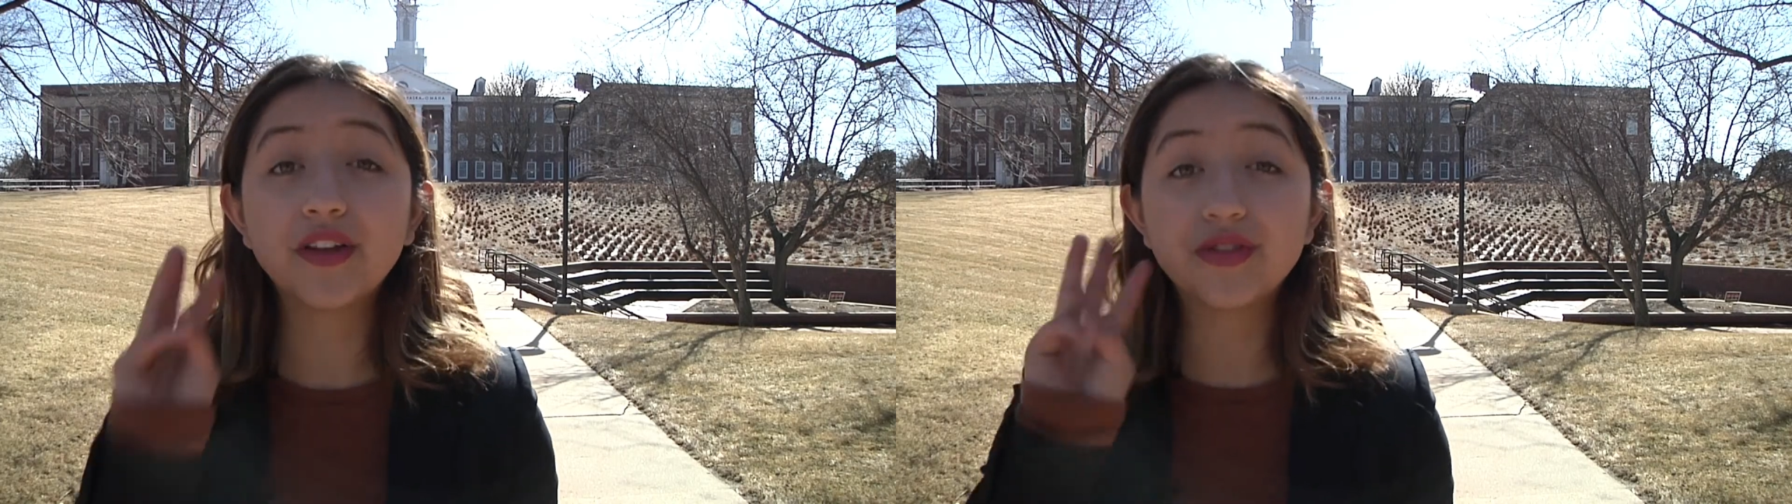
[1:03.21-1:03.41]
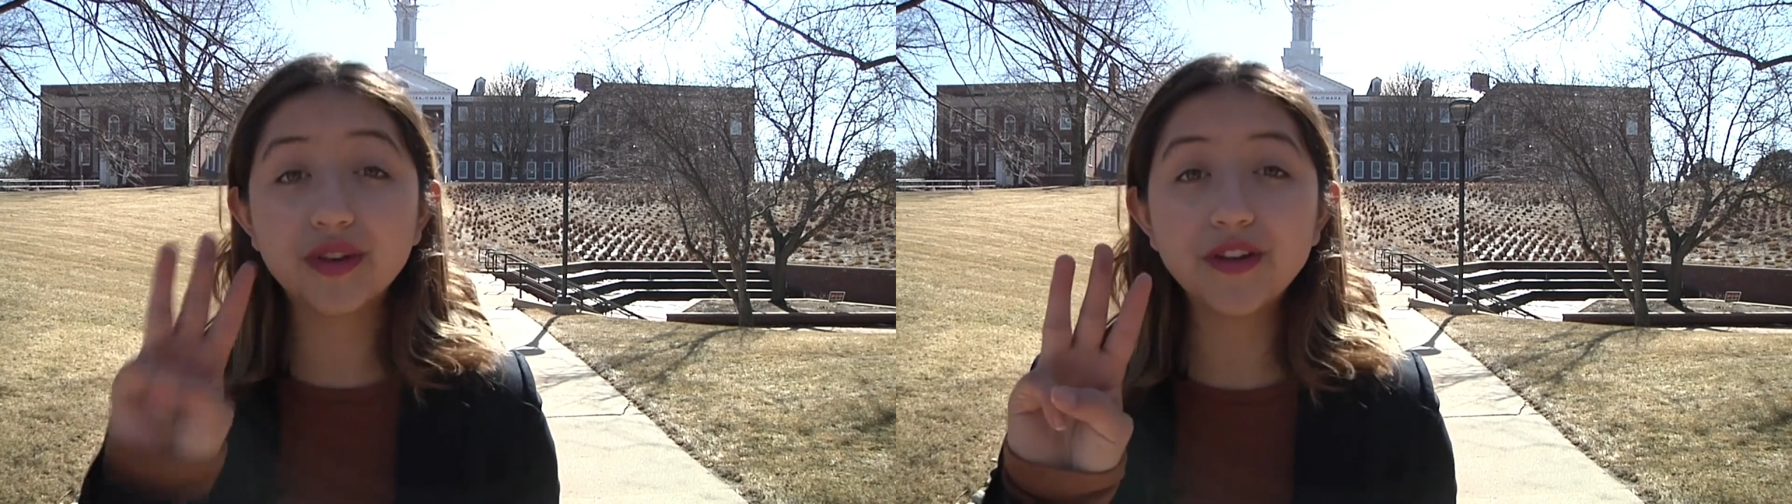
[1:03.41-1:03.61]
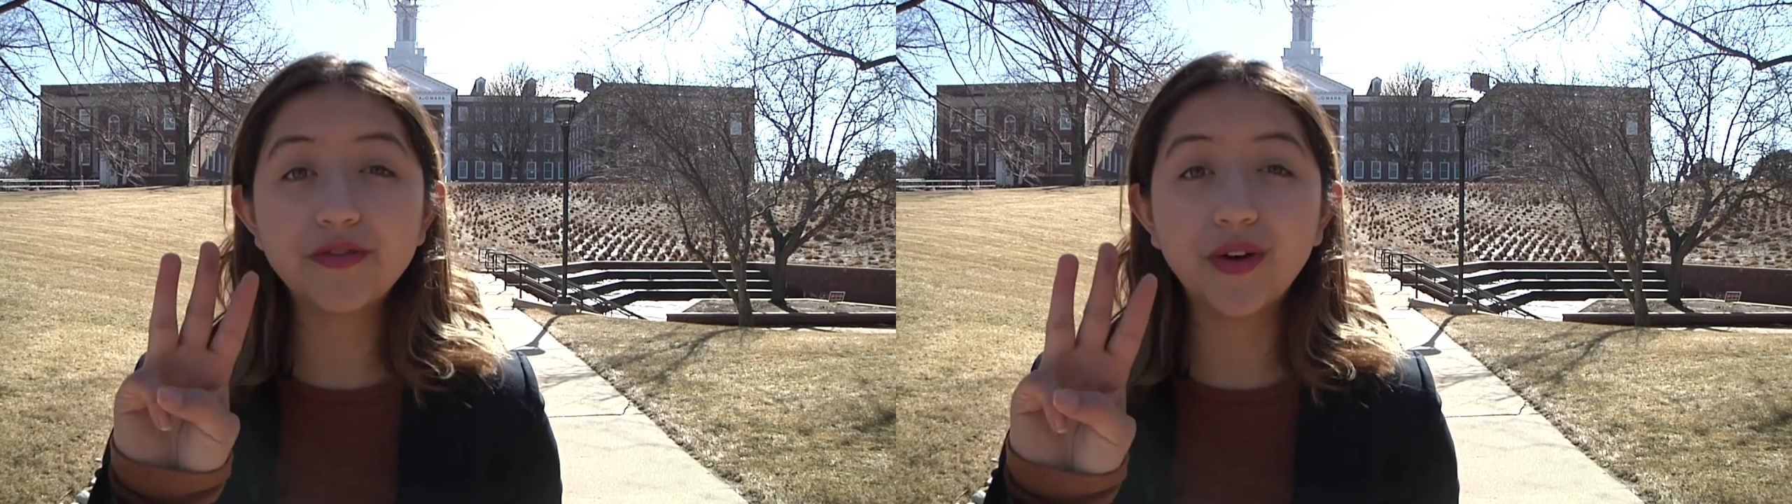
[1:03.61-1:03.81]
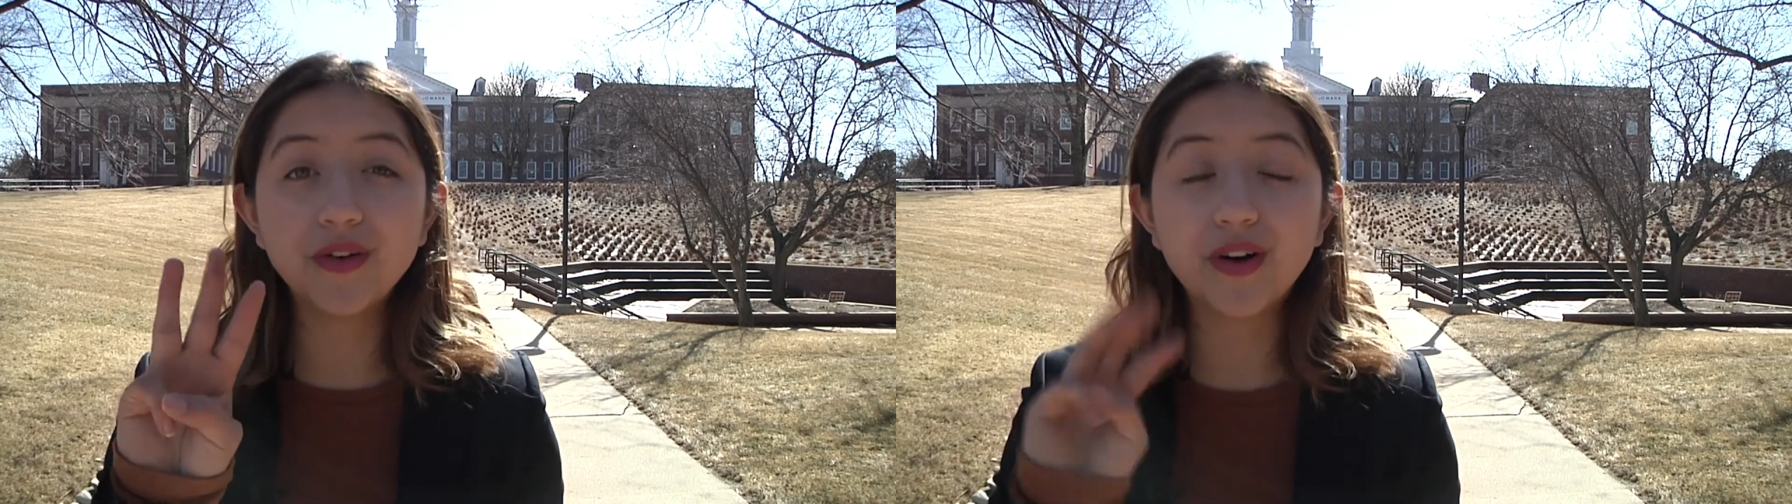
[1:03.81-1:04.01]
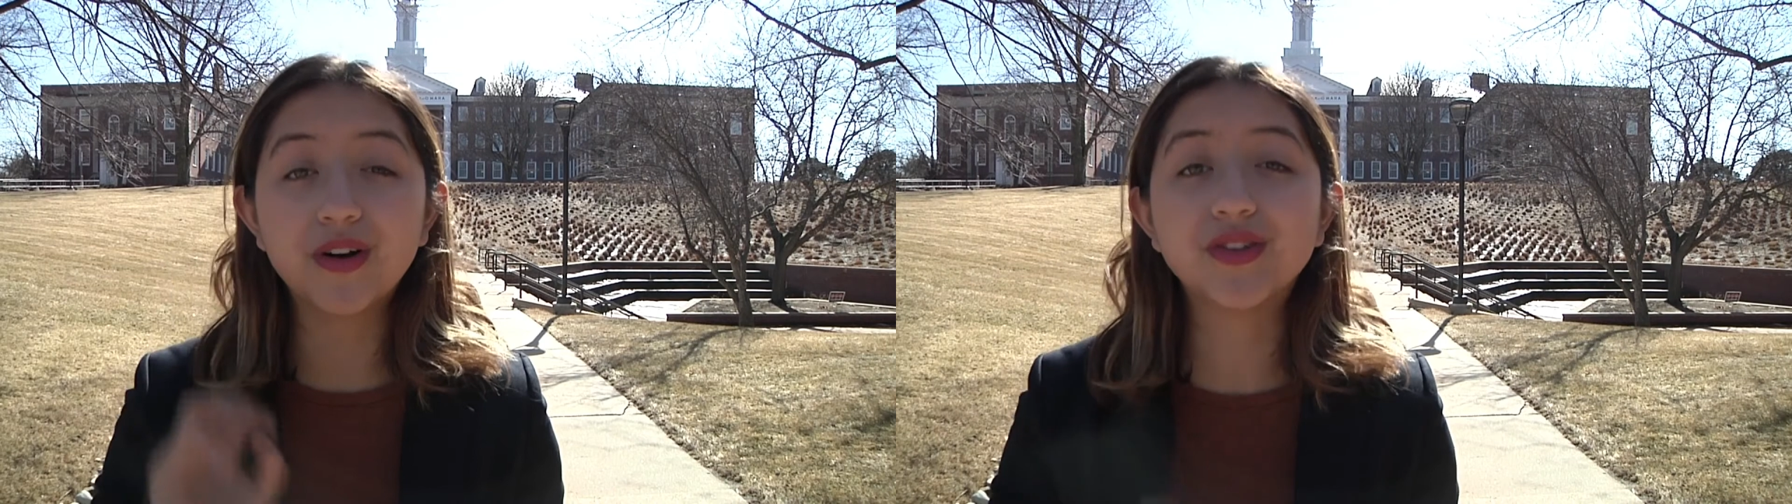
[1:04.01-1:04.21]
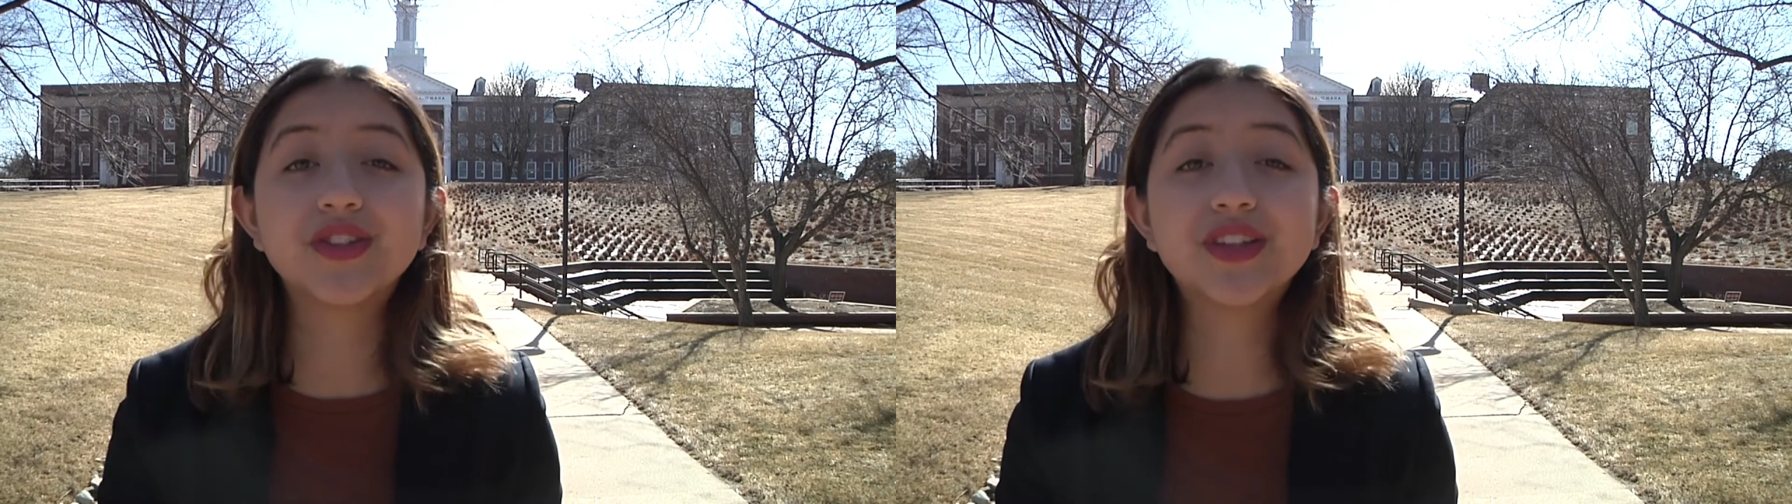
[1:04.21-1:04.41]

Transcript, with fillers: three phone calls,